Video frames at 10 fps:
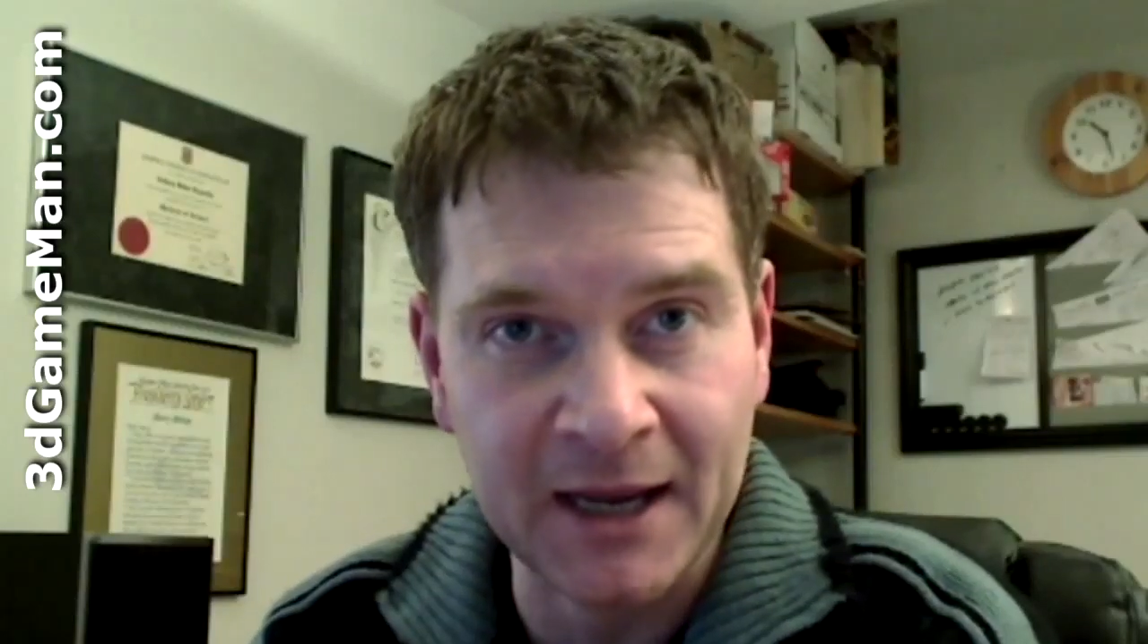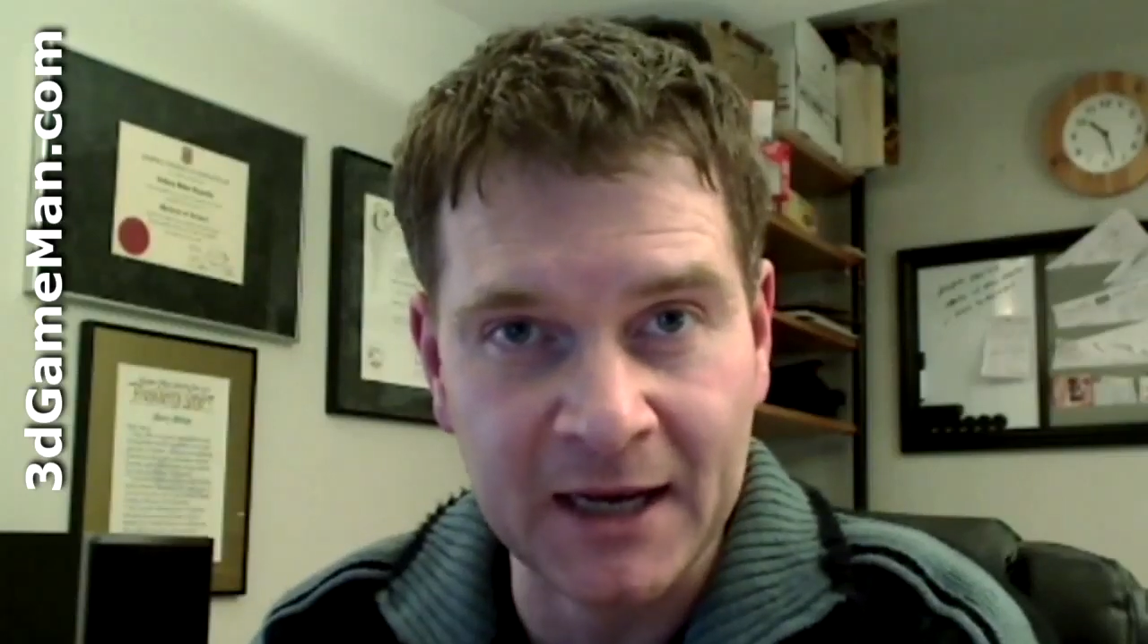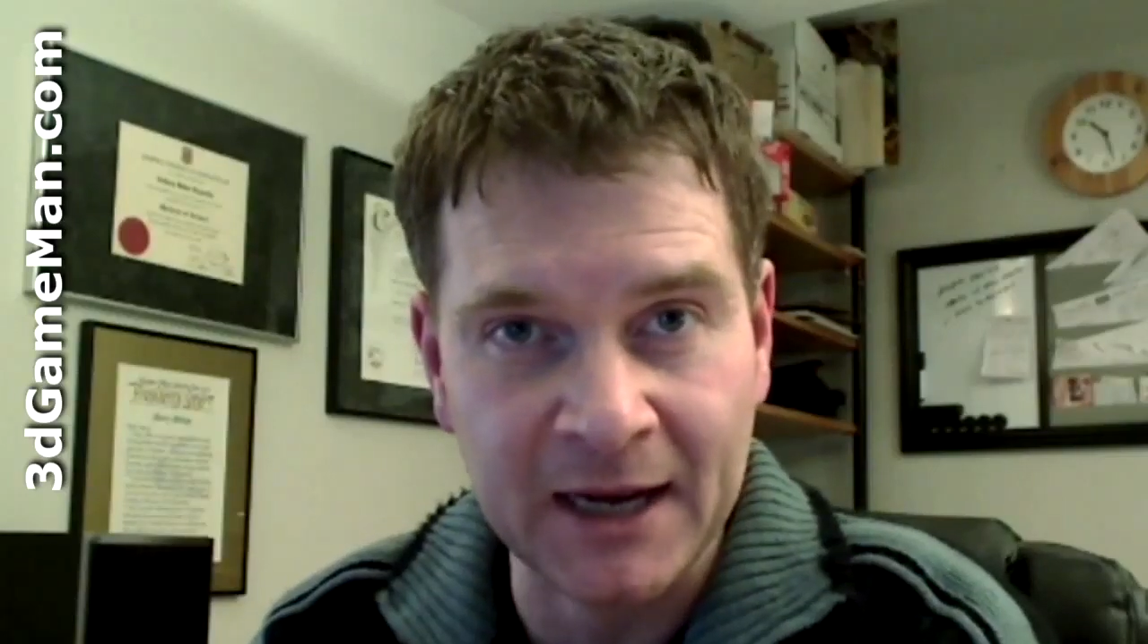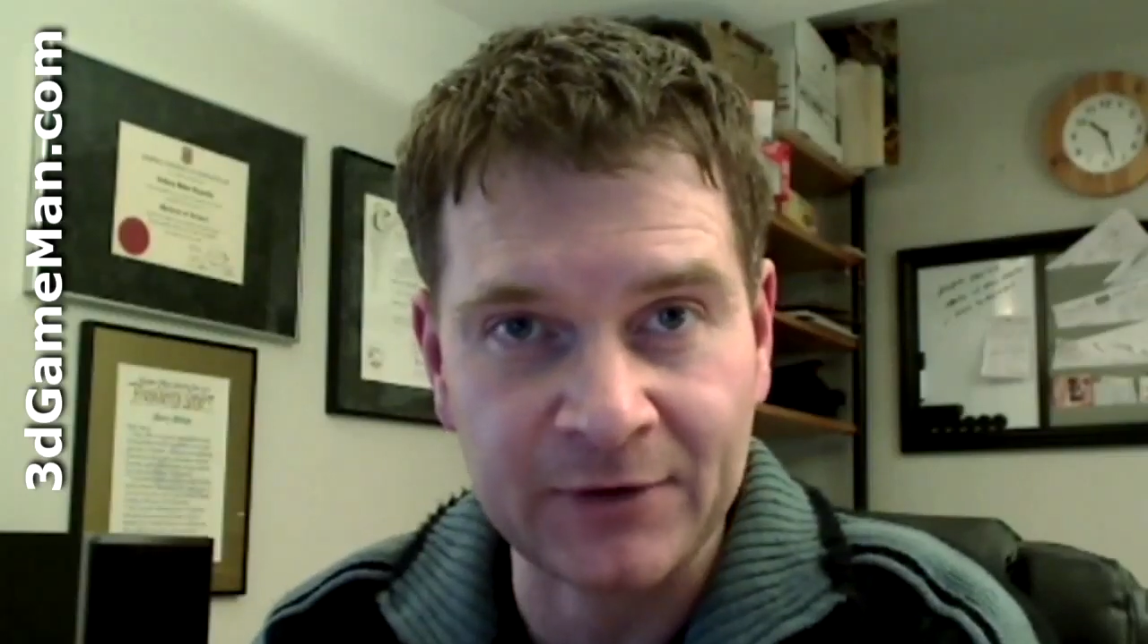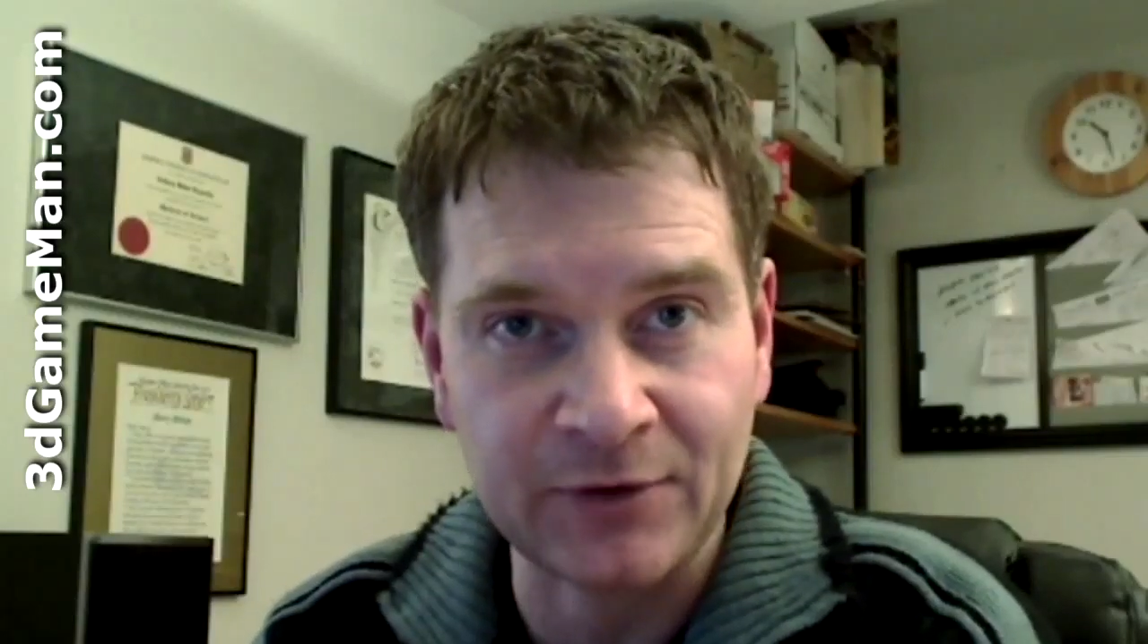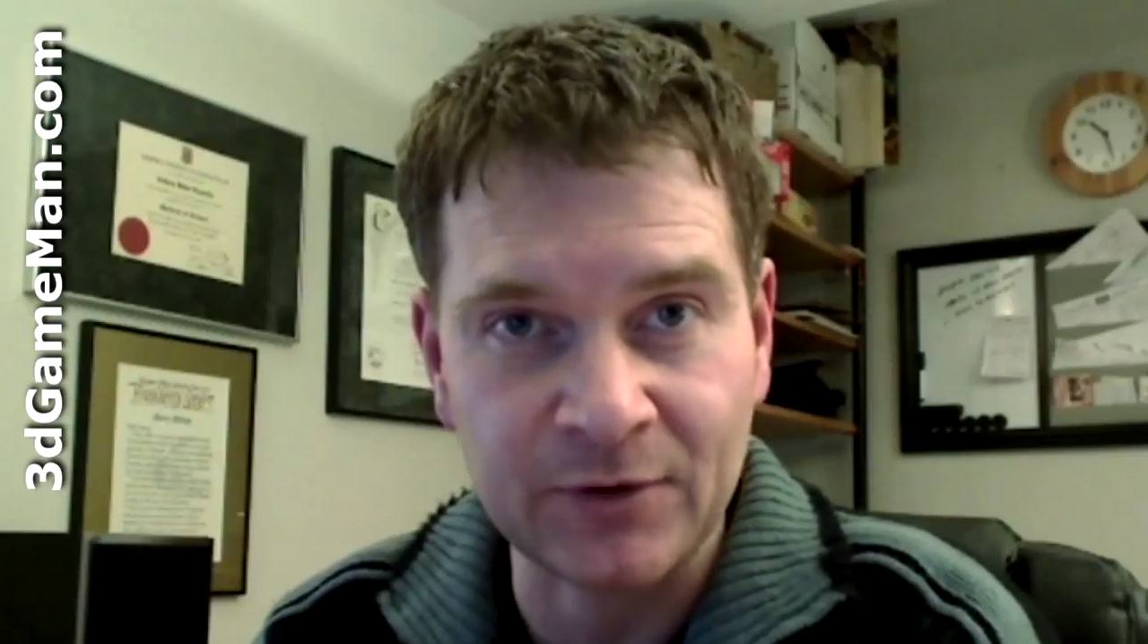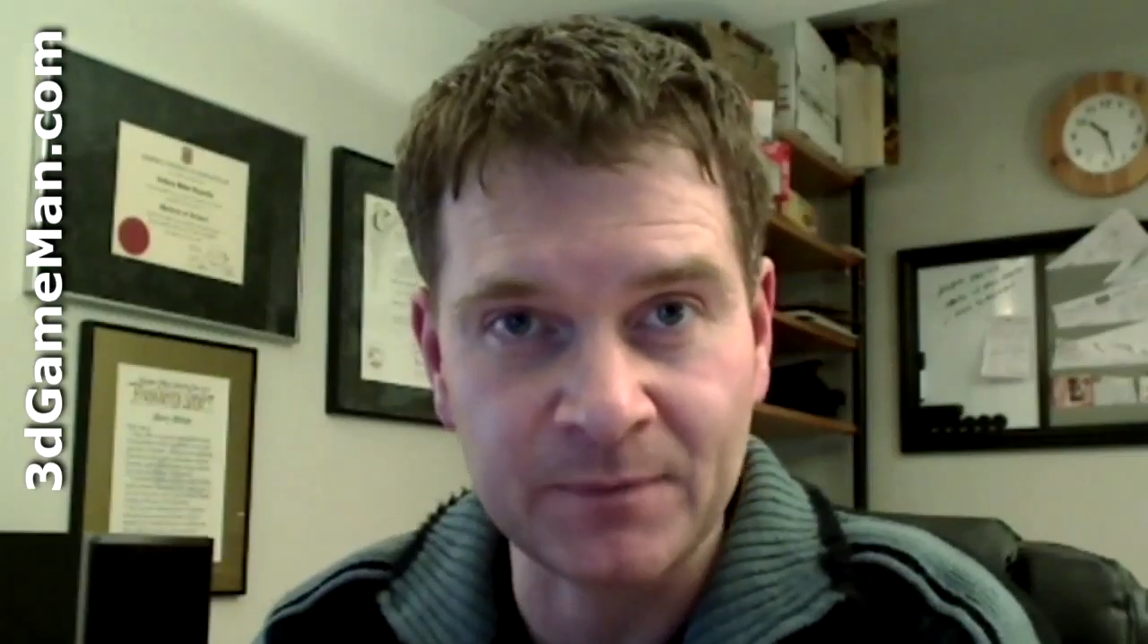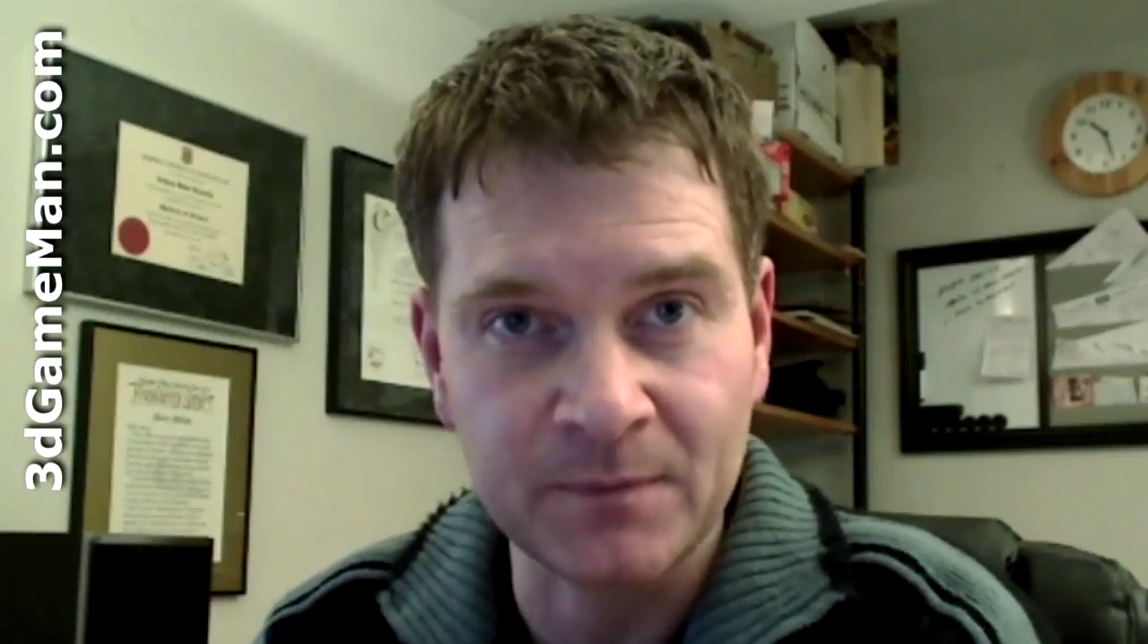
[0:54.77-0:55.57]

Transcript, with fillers: connector